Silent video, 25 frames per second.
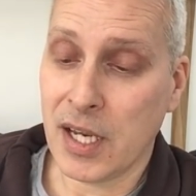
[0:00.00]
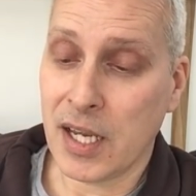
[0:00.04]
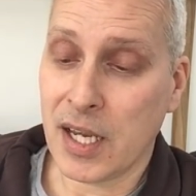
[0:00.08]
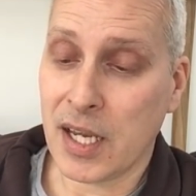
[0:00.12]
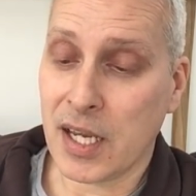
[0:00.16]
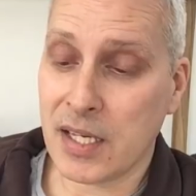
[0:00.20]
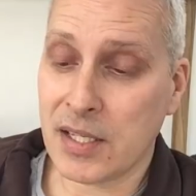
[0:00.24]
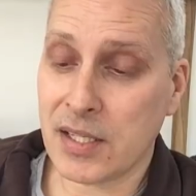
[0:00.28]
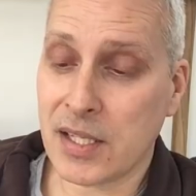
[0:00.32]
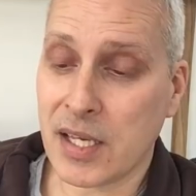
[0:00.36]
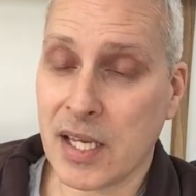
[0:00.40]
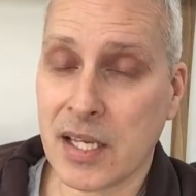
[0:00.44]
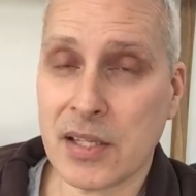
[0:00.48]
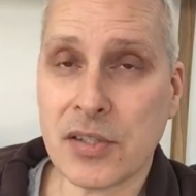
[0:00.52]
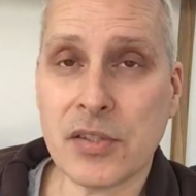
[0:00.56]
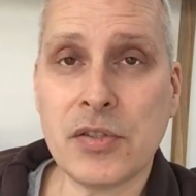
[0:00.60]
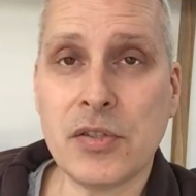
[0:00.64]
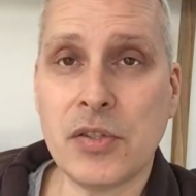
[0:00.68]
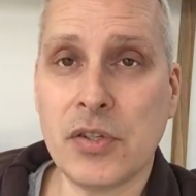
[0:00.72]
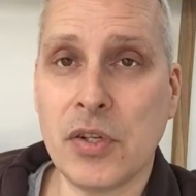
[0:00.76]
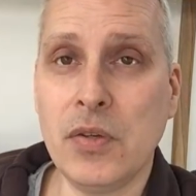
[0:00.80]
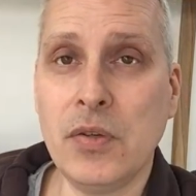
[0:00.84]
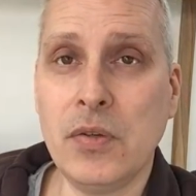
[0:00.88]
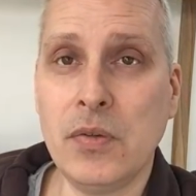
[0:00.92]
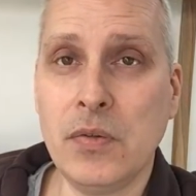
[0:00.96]
He says,
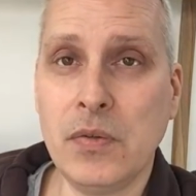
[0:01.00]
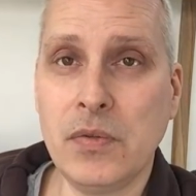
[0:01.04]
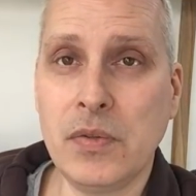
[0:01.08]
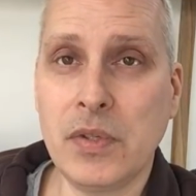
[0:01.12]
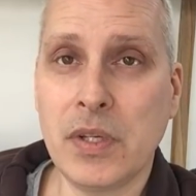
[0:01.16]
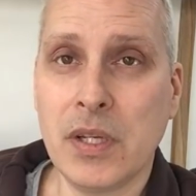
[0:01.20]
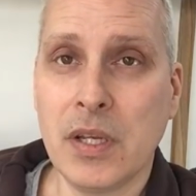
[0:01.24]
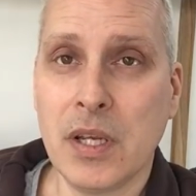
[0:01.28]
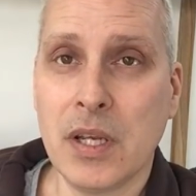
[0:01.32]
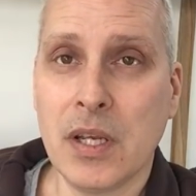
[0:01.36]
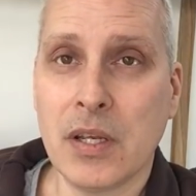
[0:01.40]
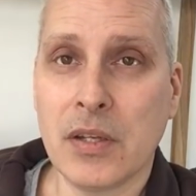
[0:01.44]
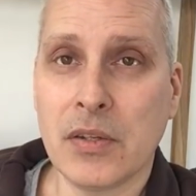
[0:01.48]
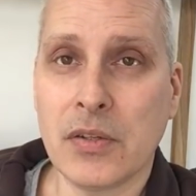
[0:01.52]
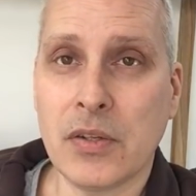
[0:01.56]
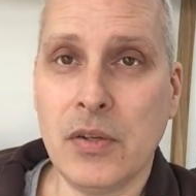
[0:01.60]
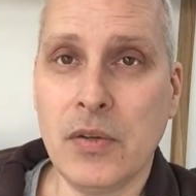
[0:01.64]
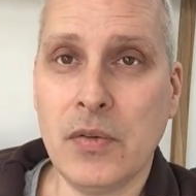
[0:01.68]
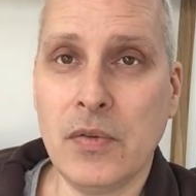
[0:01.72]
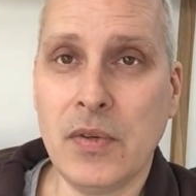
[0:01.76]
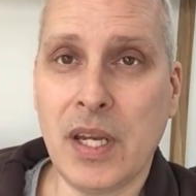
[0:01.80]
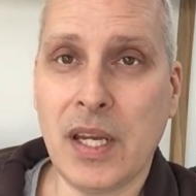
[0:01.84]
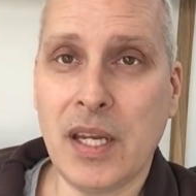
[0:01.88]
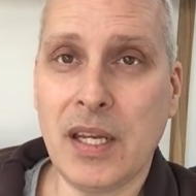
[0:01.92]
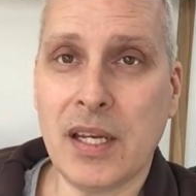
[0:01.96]
dude,
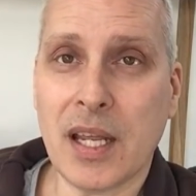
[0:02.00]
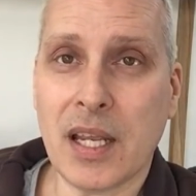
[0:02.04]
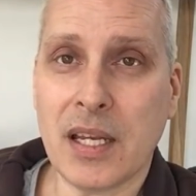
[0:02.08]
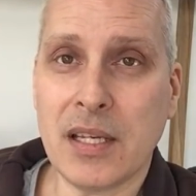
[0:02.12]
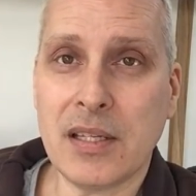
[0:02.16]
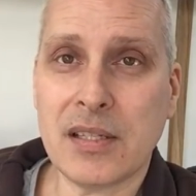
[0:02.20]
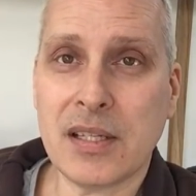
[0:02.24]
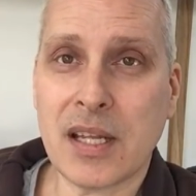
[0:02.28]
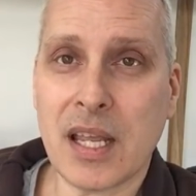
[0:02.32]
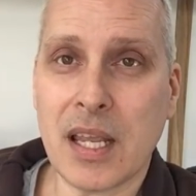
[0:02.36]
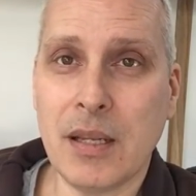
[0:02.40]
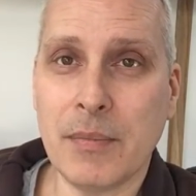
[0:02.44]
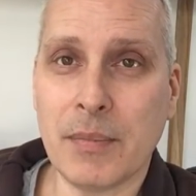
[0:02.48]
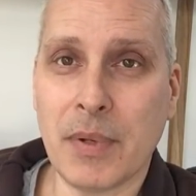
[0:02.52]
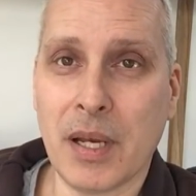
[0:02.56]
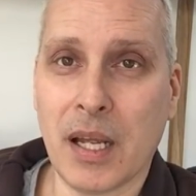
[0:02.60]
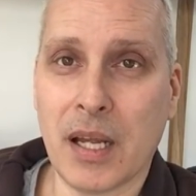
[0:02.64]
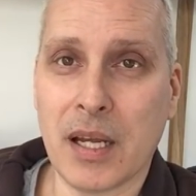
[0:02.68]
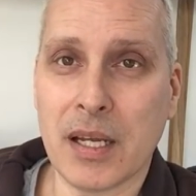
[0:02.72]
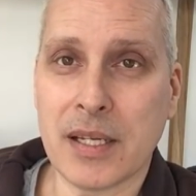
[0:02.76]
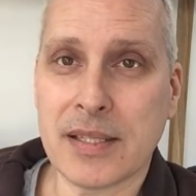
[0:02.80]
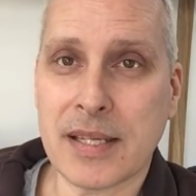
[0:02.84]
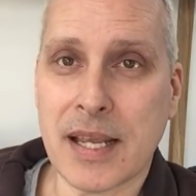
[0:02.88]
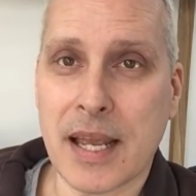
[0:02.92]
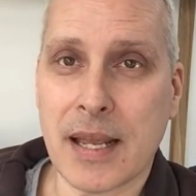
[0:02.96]
you need a
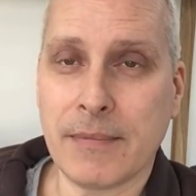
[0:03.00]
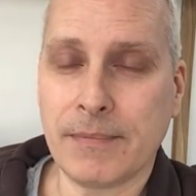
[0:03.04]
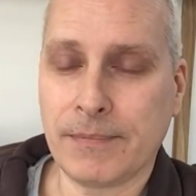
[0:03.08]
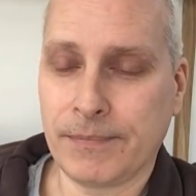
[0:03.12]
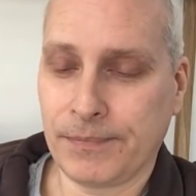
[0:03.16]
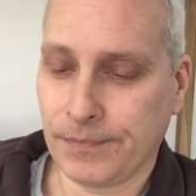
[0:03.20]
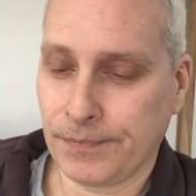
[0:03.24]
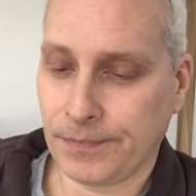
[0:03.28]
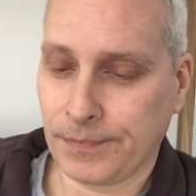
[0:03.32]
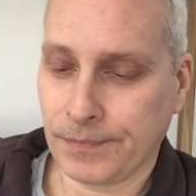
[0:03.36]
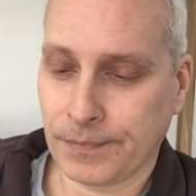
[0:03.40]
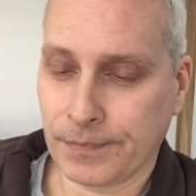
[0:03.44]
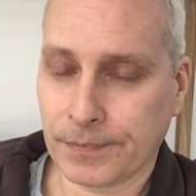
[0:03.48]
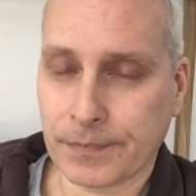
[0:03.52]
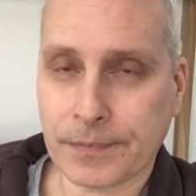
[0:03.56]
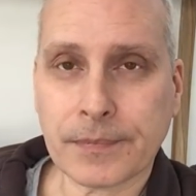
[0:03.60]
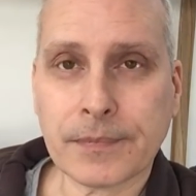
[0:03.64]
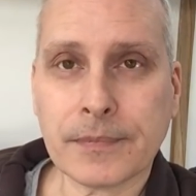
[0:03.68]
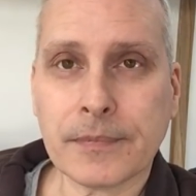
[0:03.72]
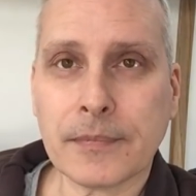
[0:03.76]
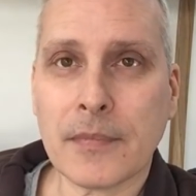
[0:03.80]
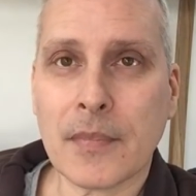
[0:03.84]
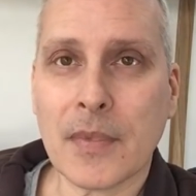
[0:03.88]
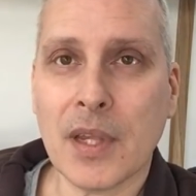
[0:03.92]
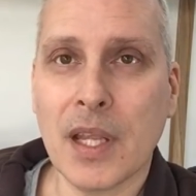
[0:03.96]
stabiliser.
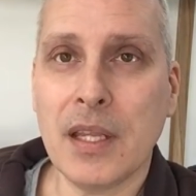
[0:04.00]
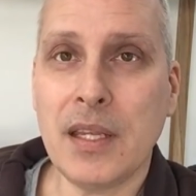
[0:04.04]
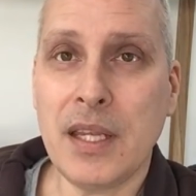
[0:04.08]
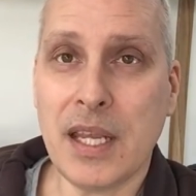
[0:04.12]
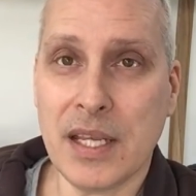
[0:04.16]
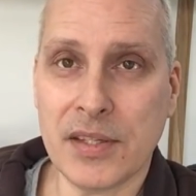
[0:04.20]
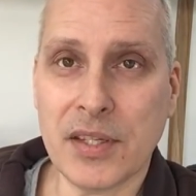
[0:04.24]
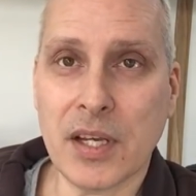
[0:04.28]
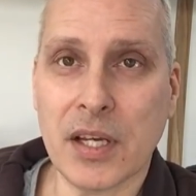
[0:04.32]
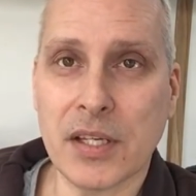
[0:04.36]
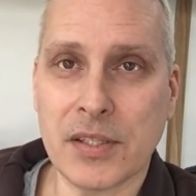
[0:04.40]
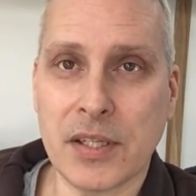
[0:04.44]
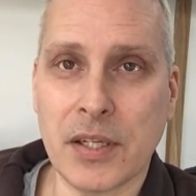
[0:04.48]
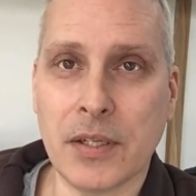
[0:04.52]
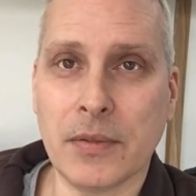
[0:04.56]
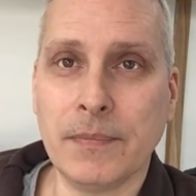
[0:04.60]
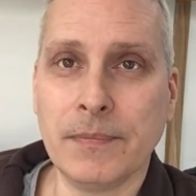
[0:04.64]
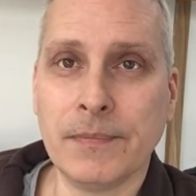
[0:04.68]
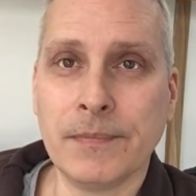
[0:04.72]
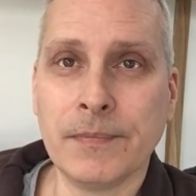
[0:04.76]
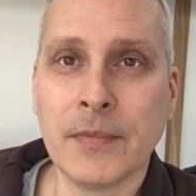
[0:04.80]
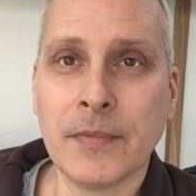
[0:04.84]
Yes, I do.